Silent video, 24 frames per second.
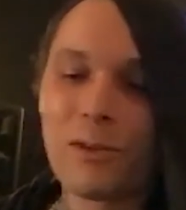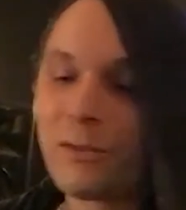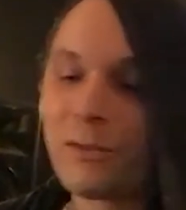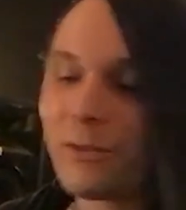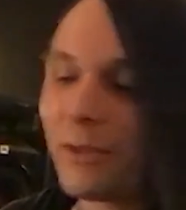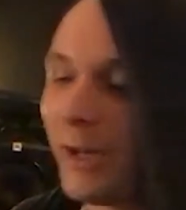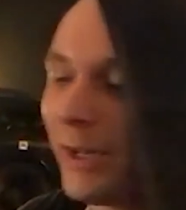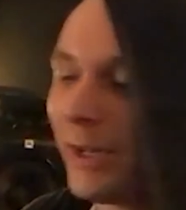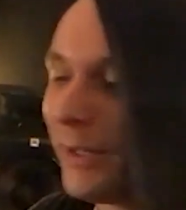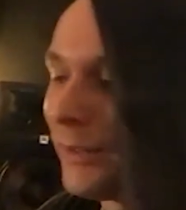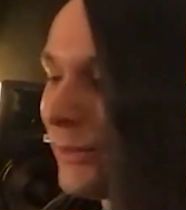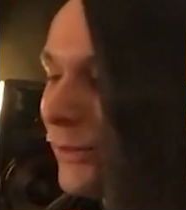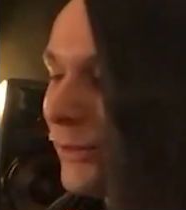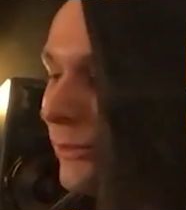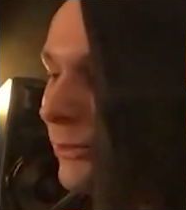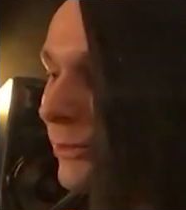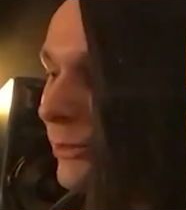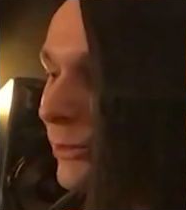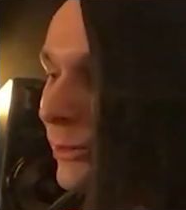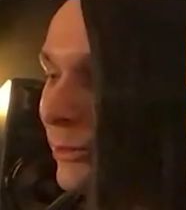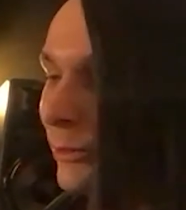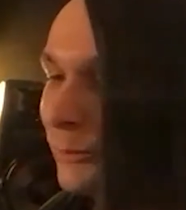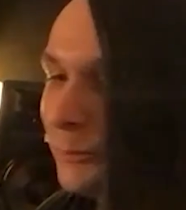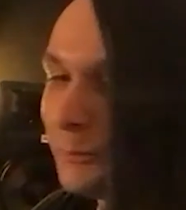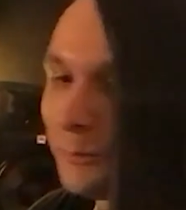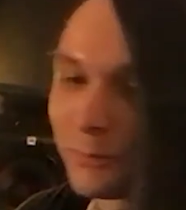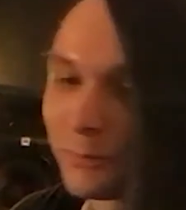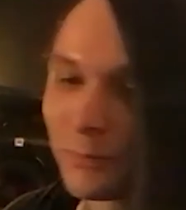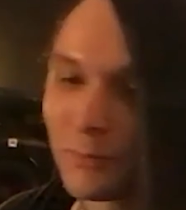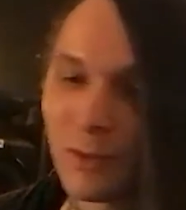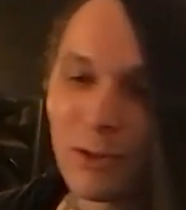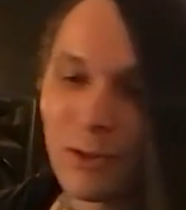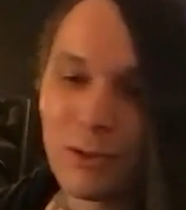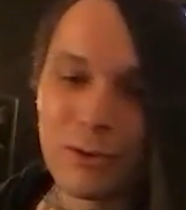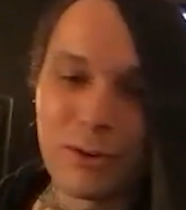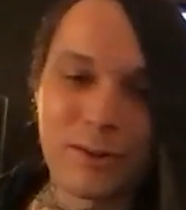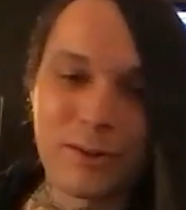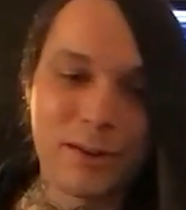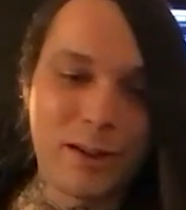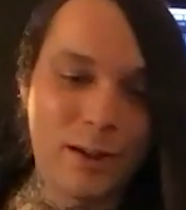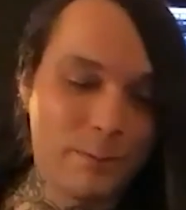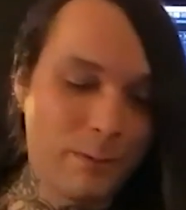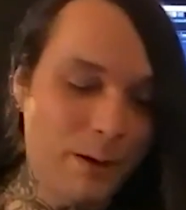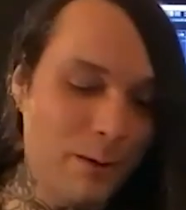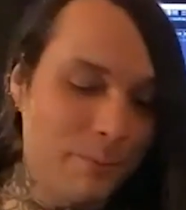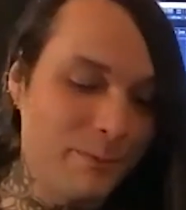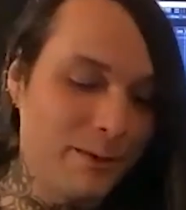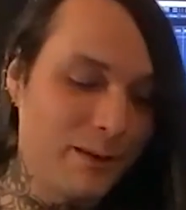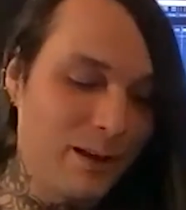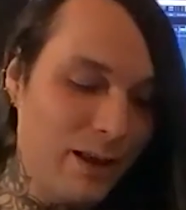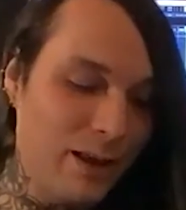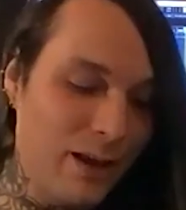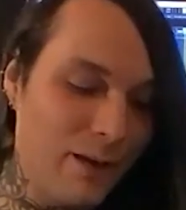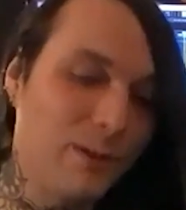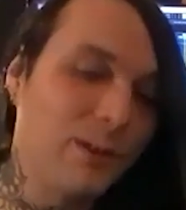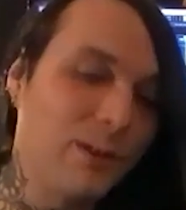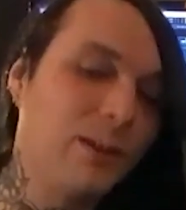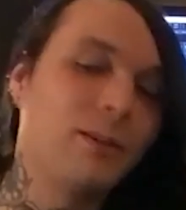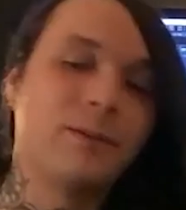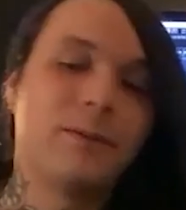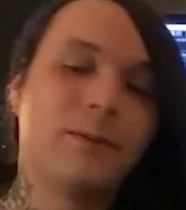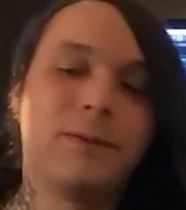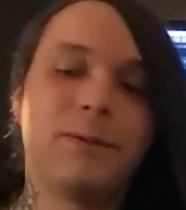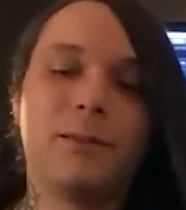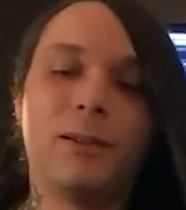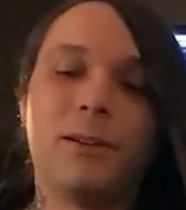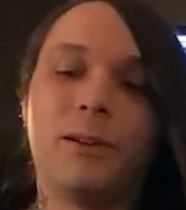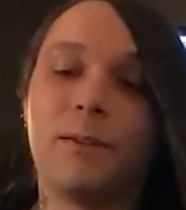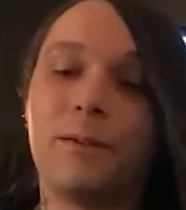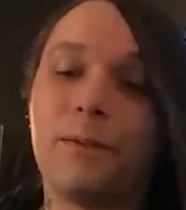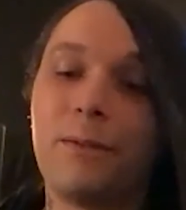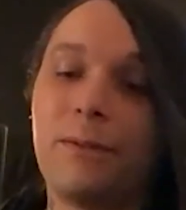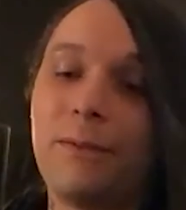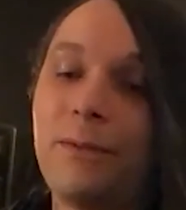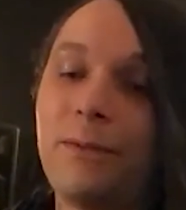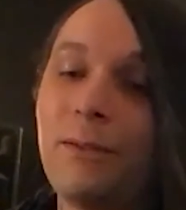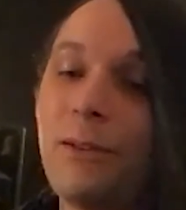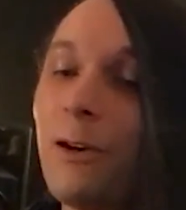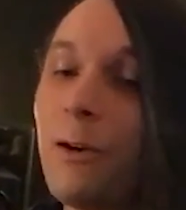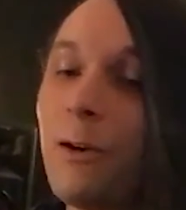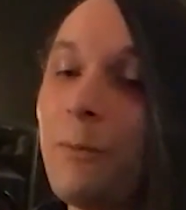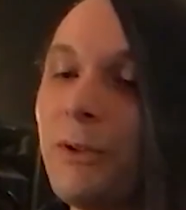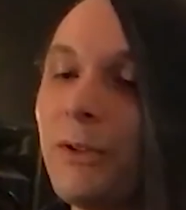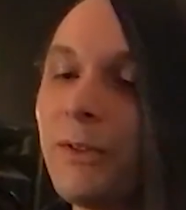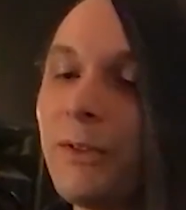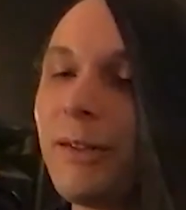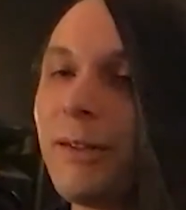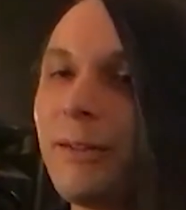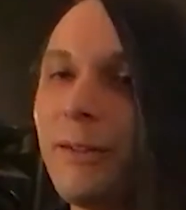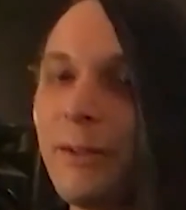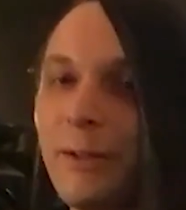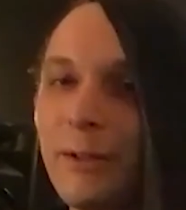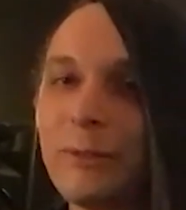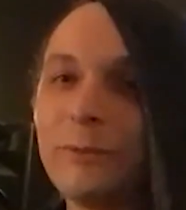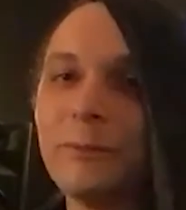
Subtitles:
trying to step up the level of our music.